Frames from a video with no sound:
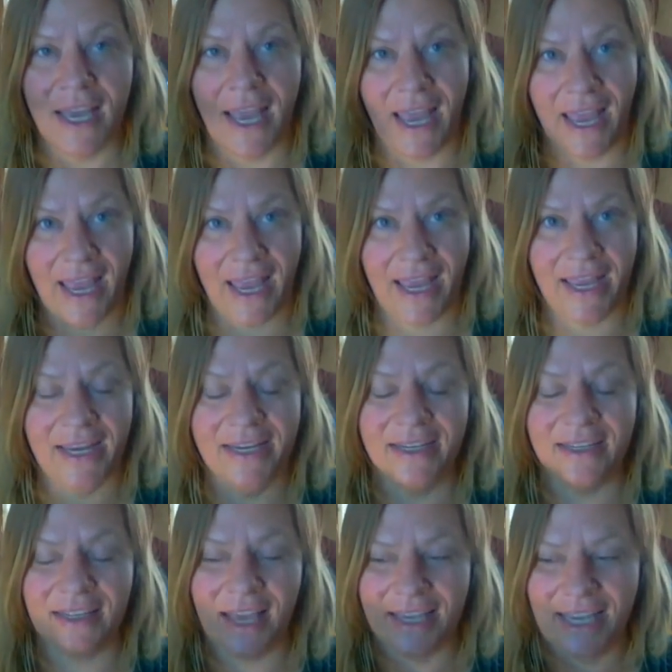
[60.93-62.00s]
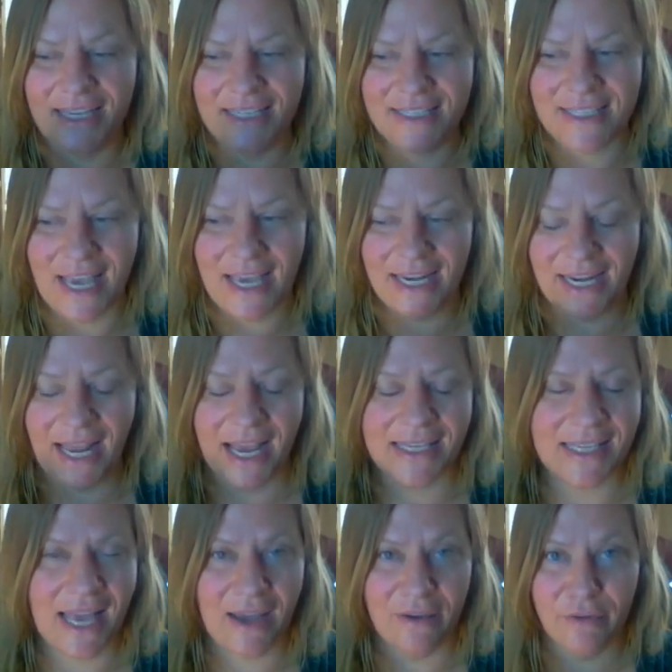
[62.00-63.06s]
And like I said, it
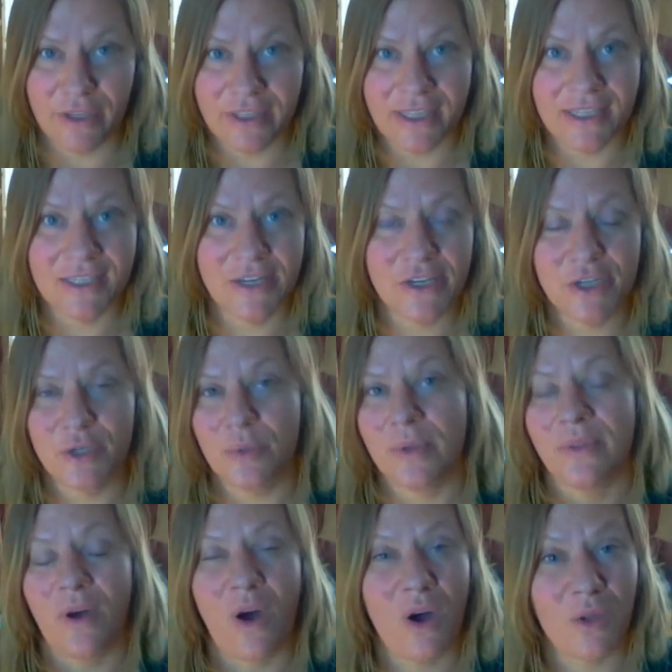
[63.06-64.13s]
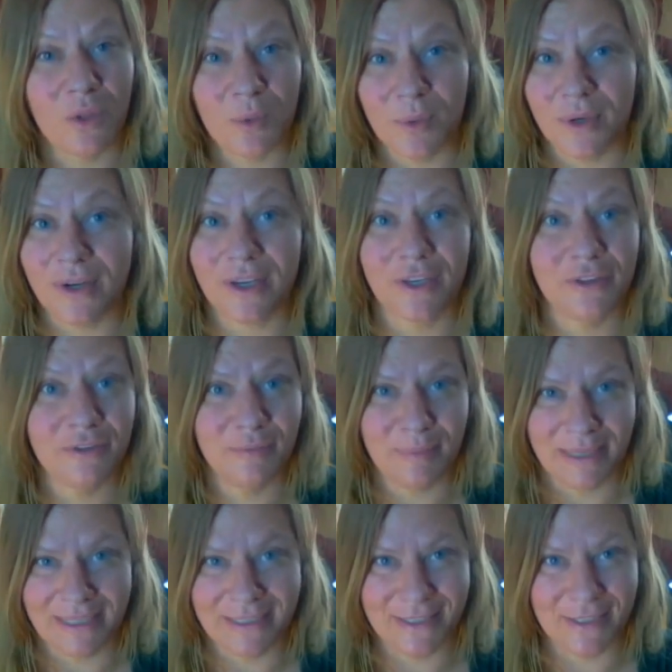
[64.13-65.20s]
has everything to do with all the work you've
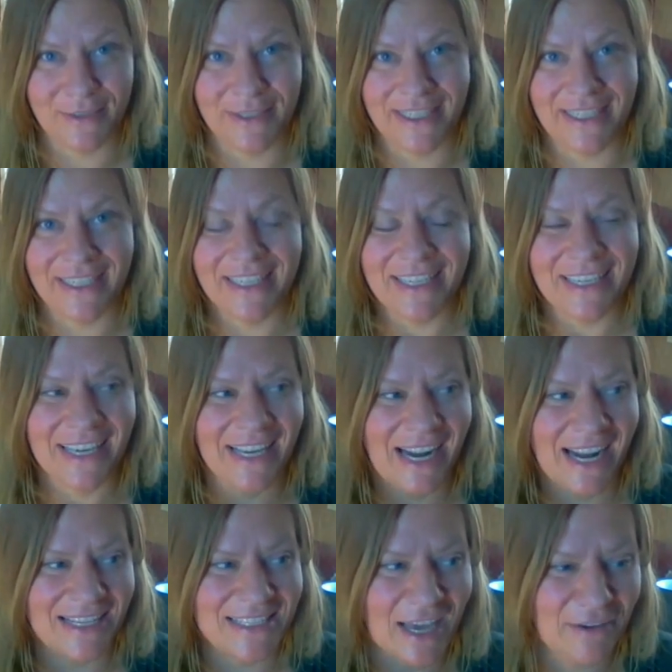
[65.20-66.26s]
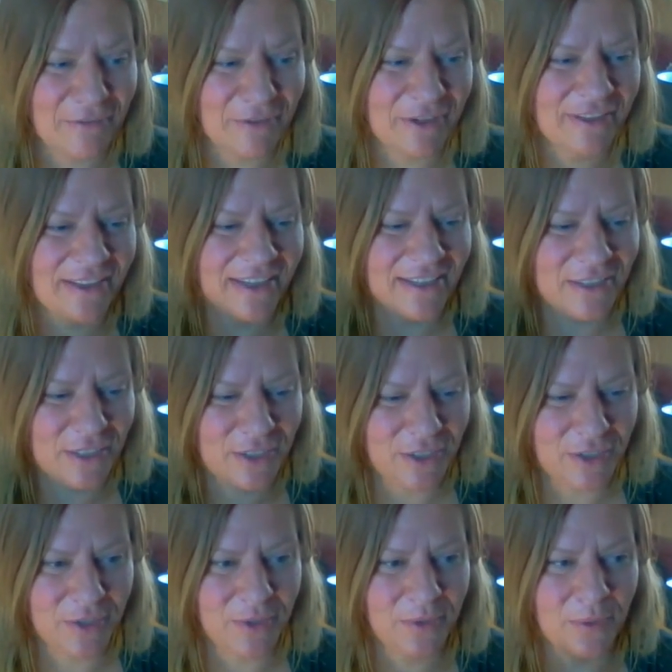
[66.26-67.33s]
been doing. It has everything to
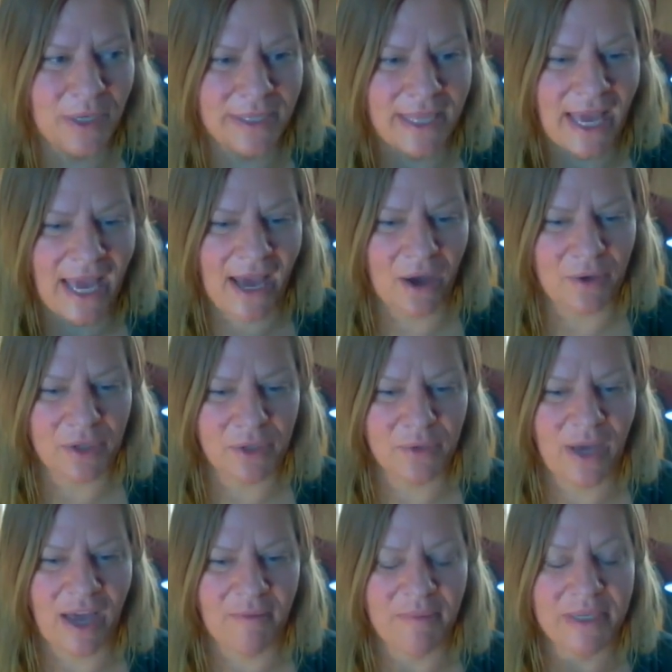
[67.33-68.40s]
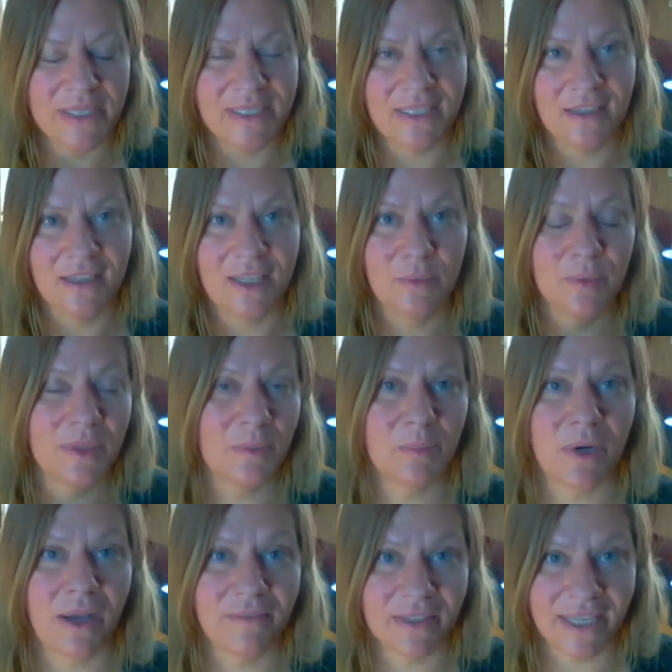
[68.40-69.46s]
do with how you have been dealing with the
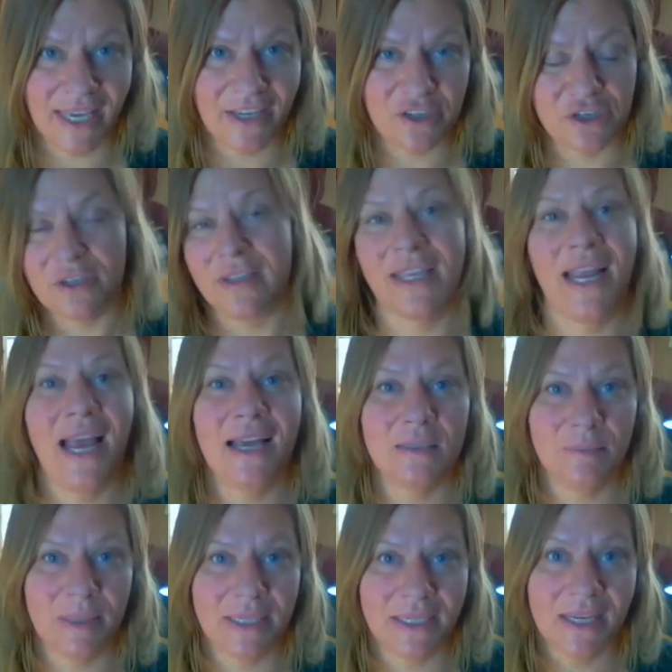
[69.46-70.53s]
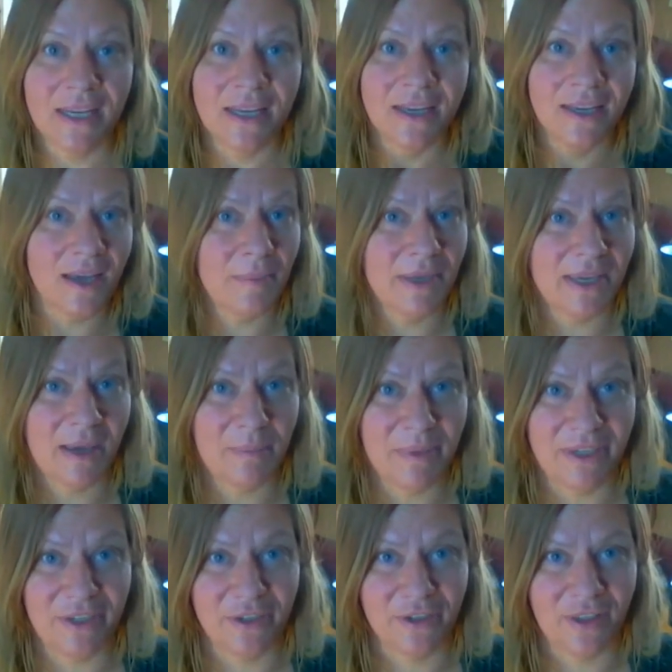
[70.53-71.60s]
provocation that has been coming up
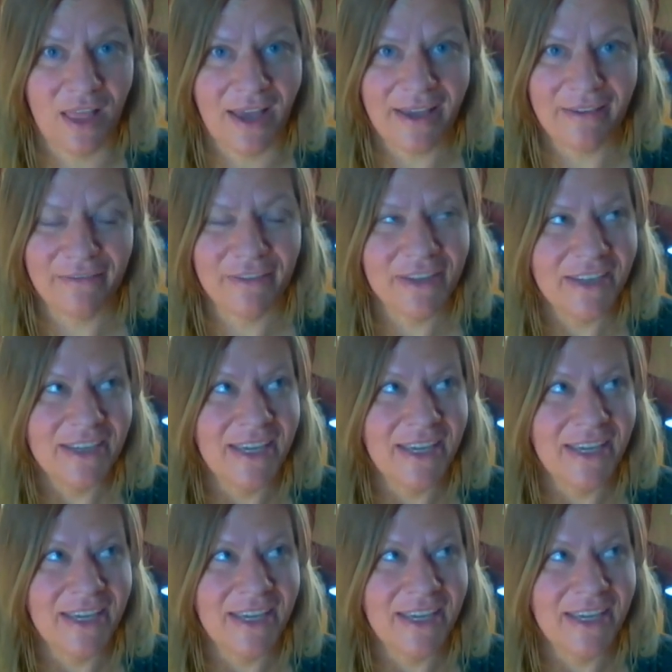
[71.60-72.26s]
in your life.